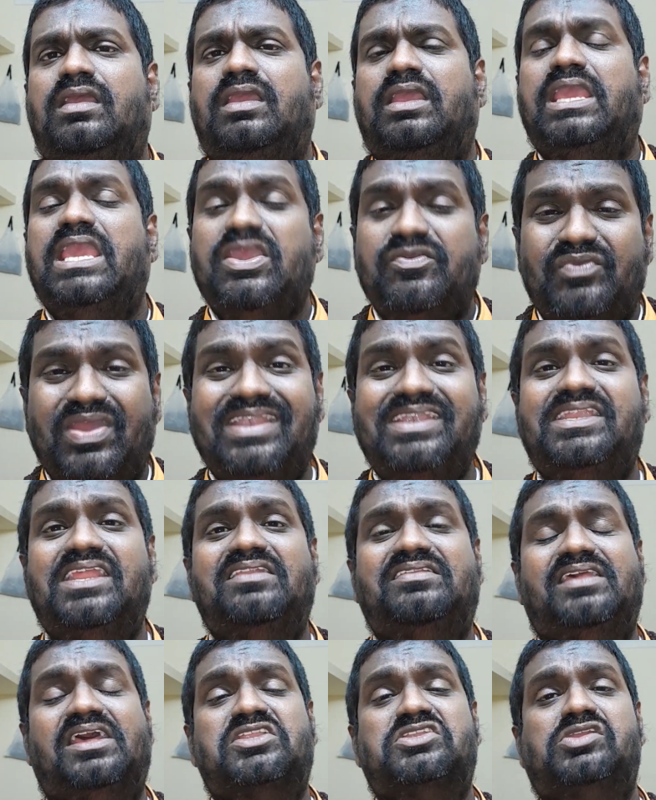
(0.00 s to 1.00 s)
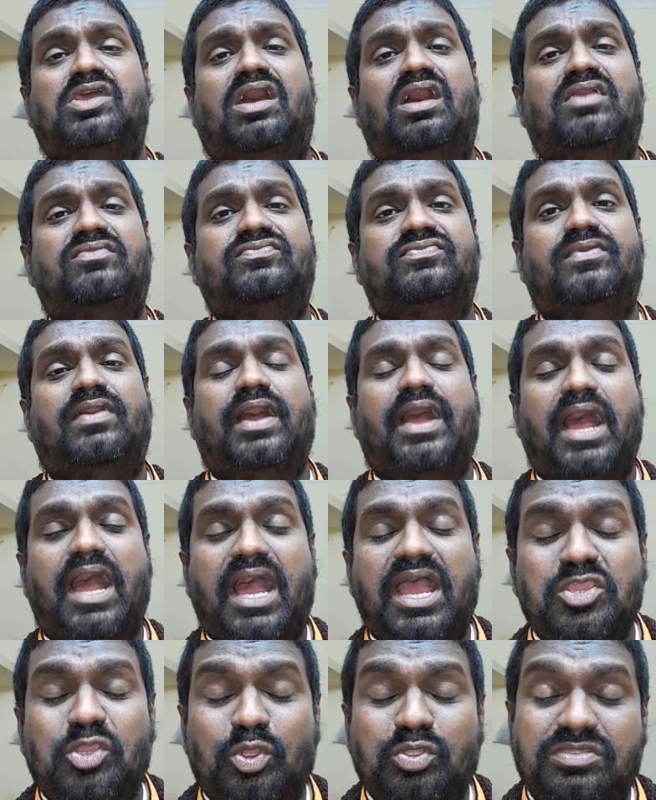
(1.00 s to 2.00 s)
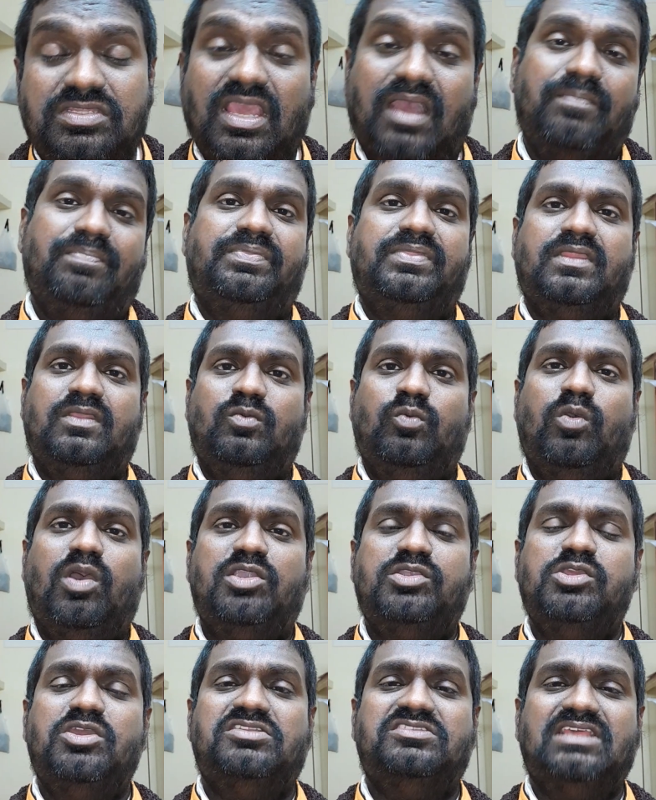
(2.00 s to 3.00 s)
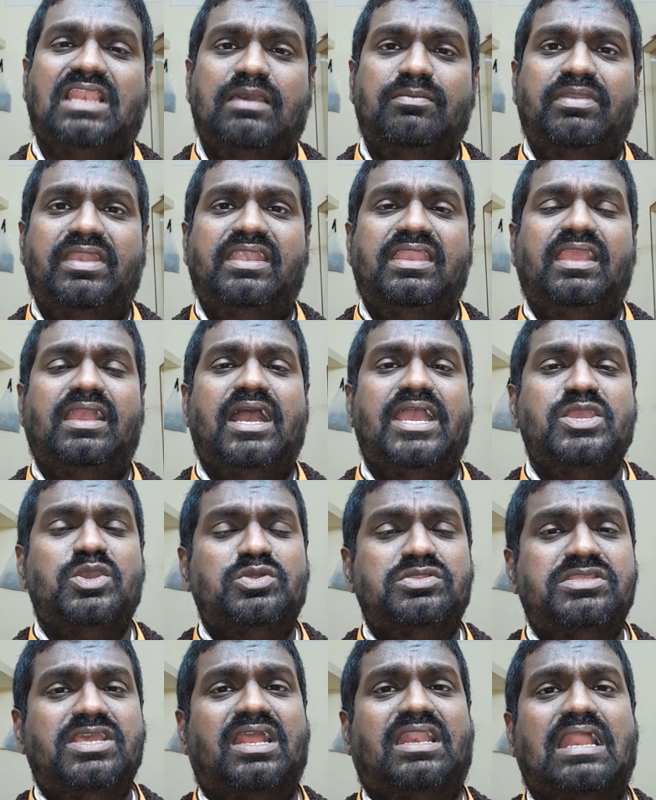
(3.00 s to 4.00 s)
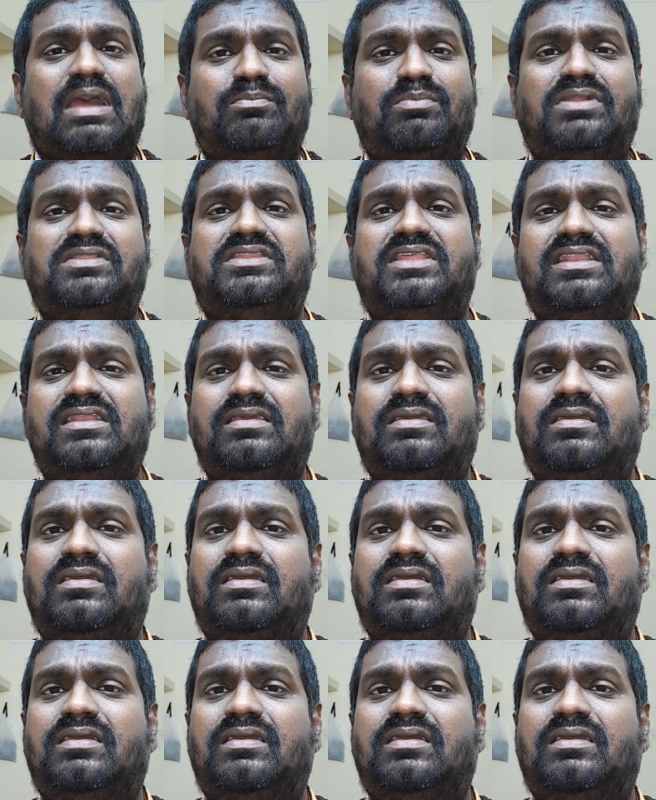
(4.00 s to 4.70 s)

he went in search of Ayodhya. What you are celebrating, Ayodhya Ram Mandir?